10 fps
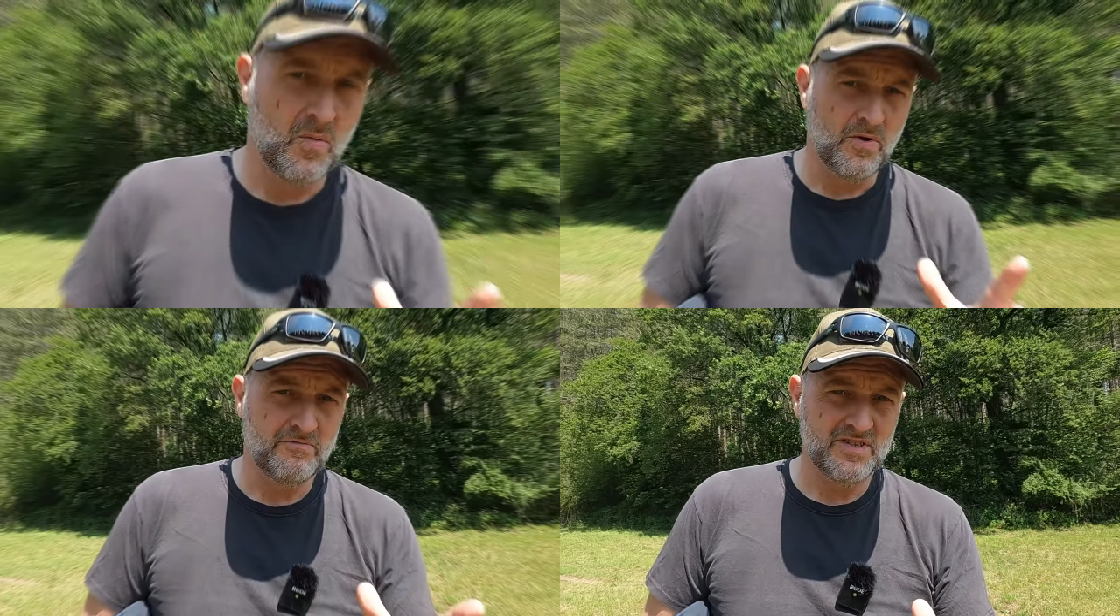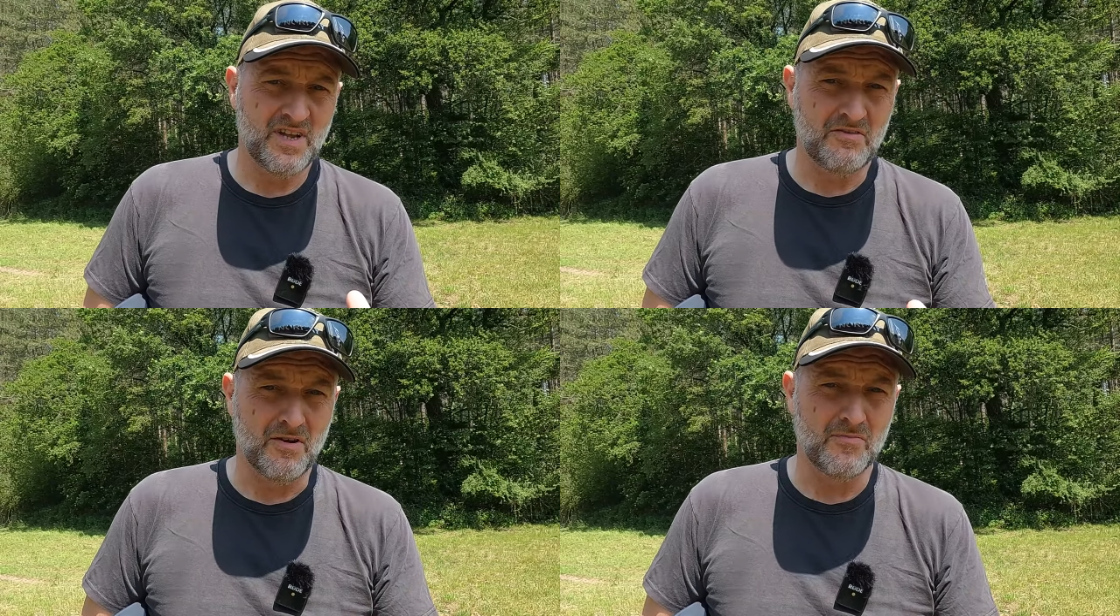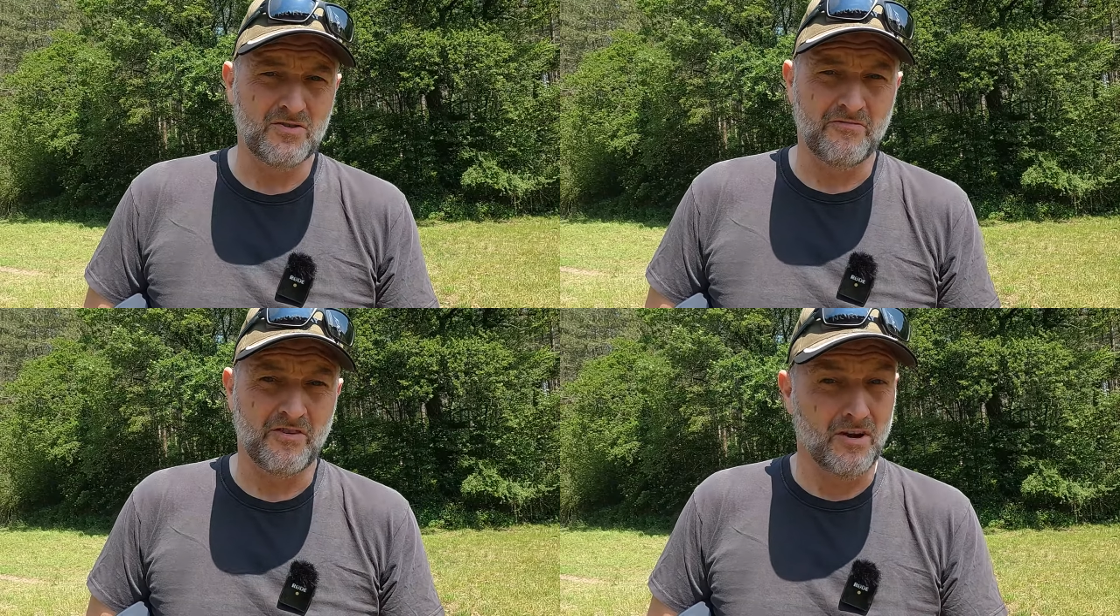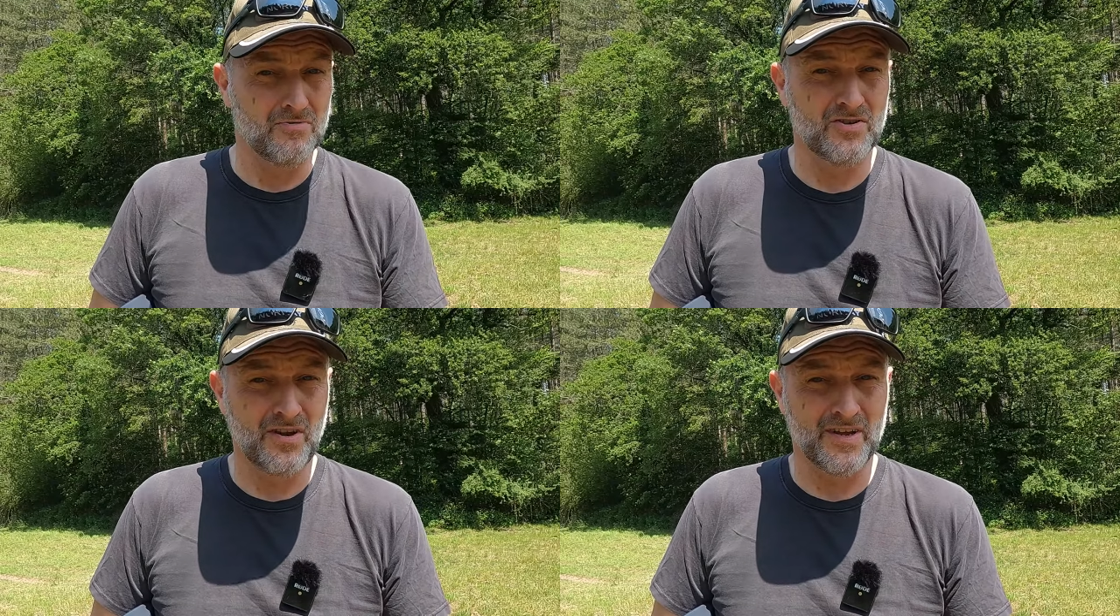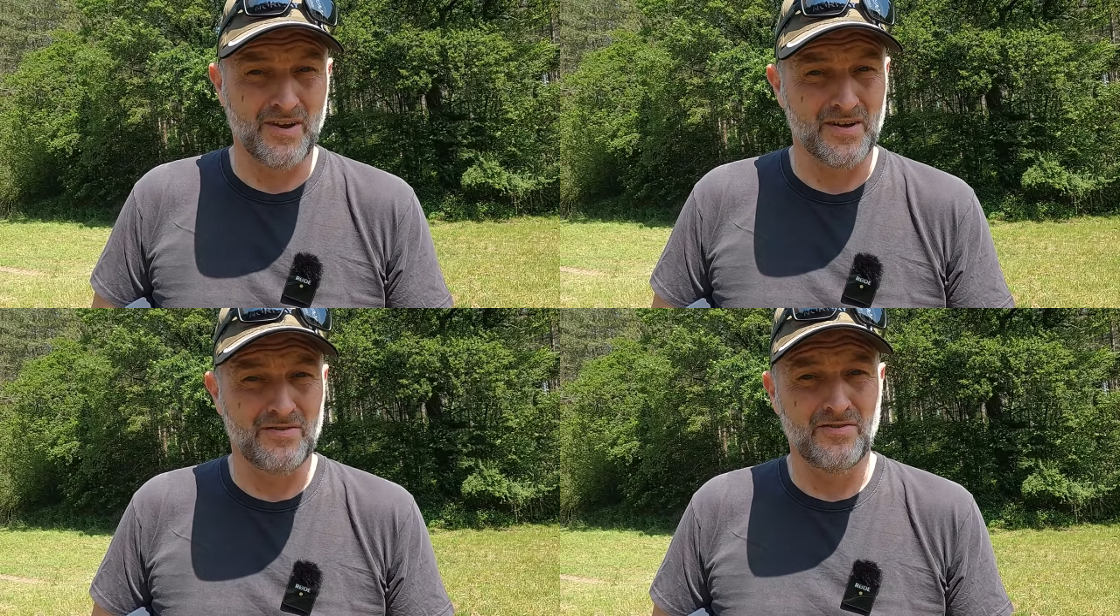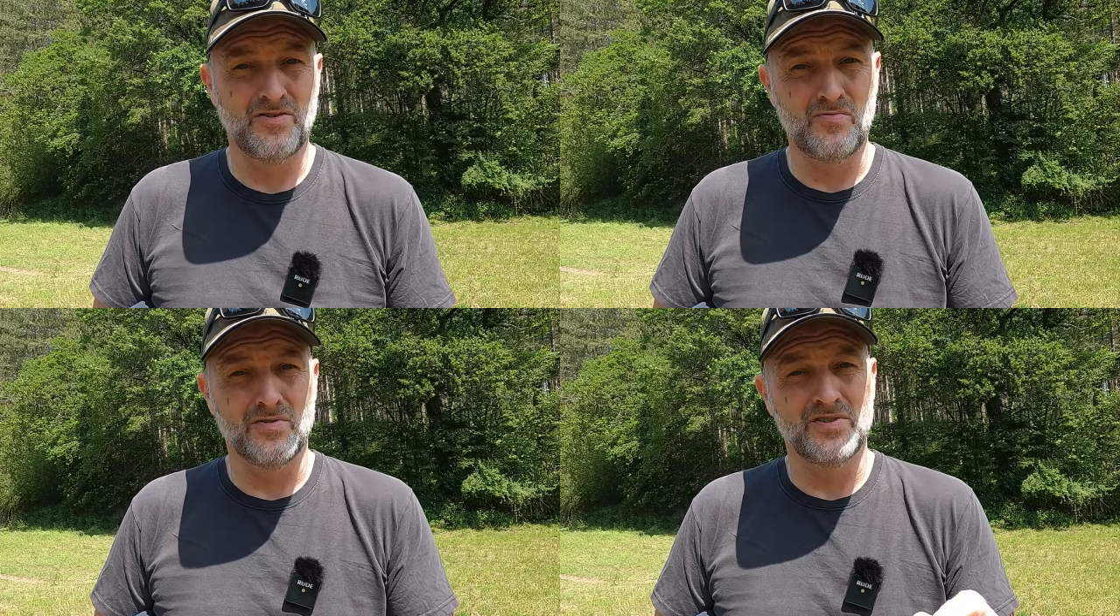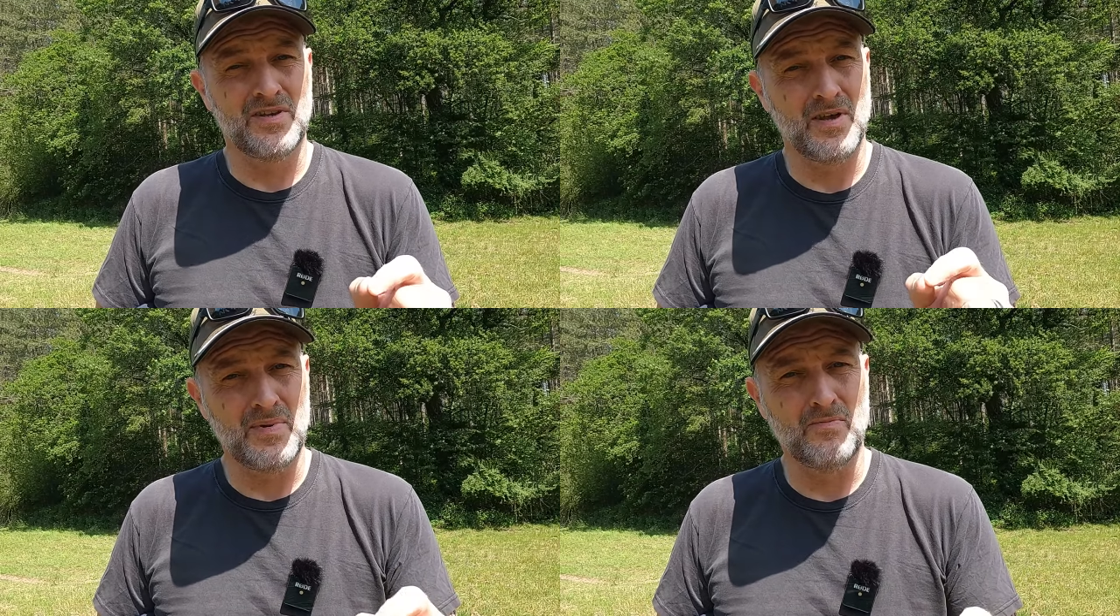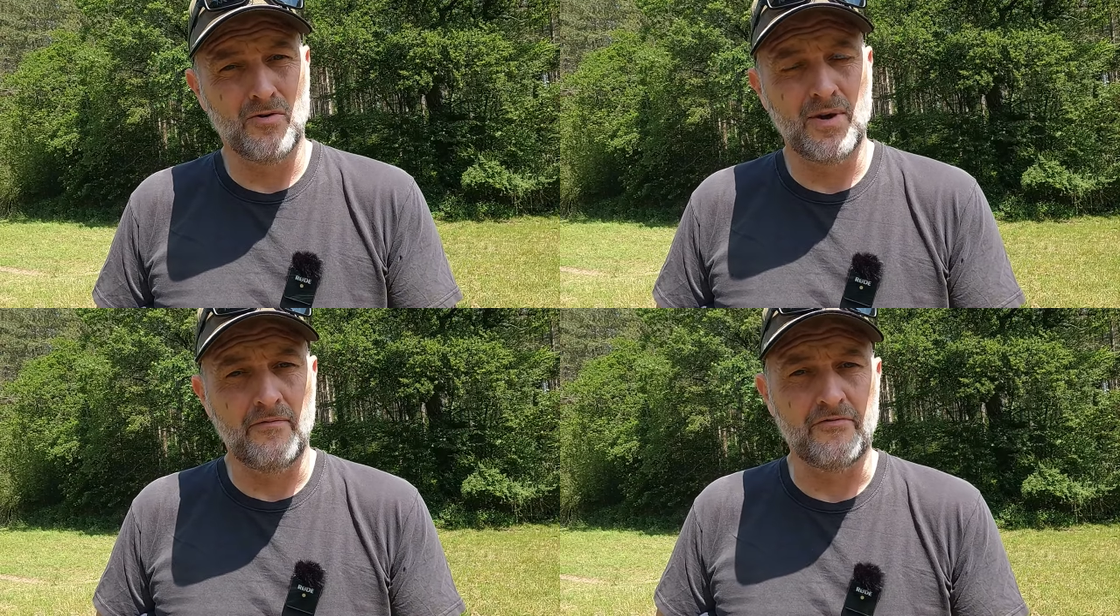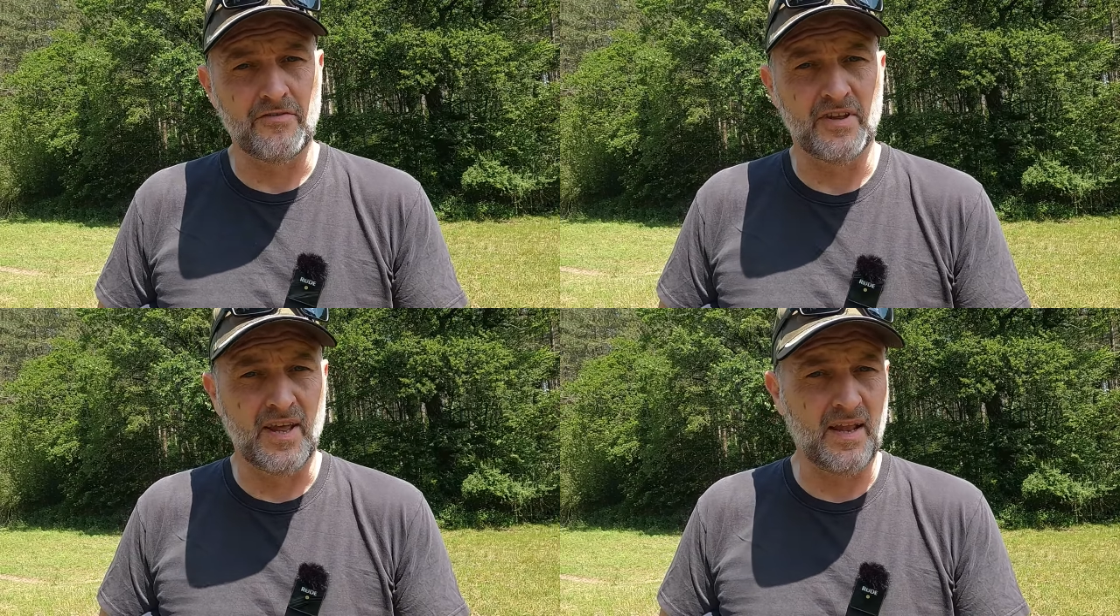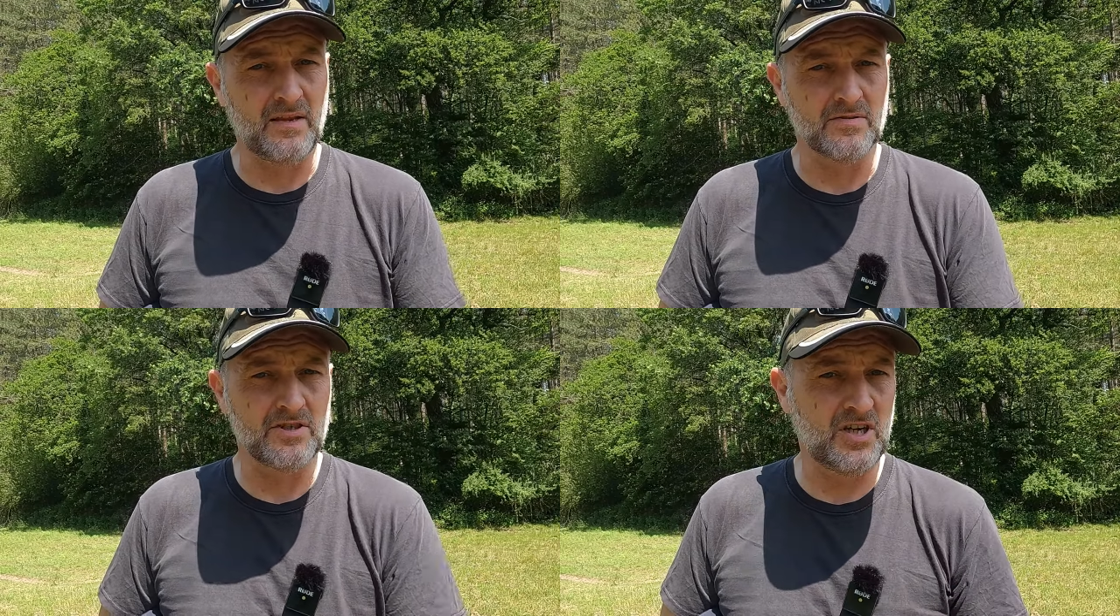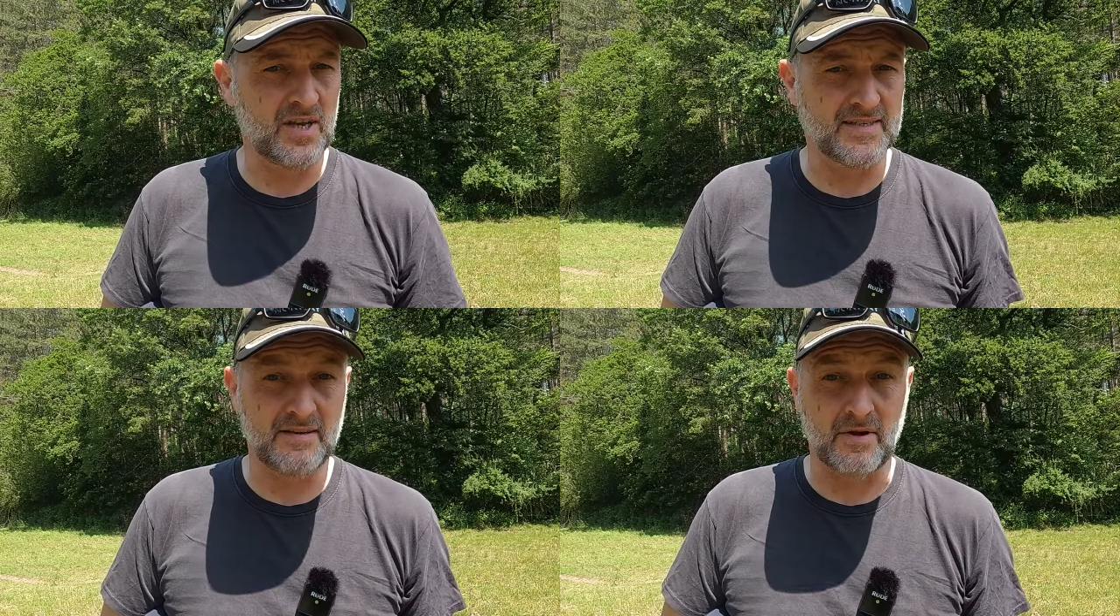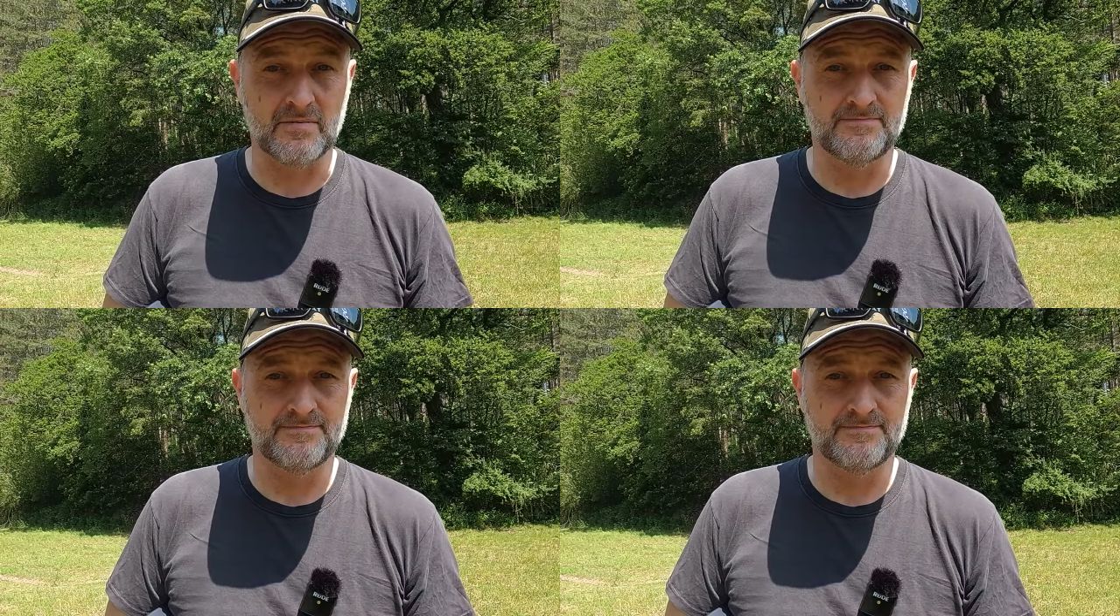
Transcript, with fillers: Well, there is another option for ultralight hikers who want a bit more comfort than a Helinox Chair Zero.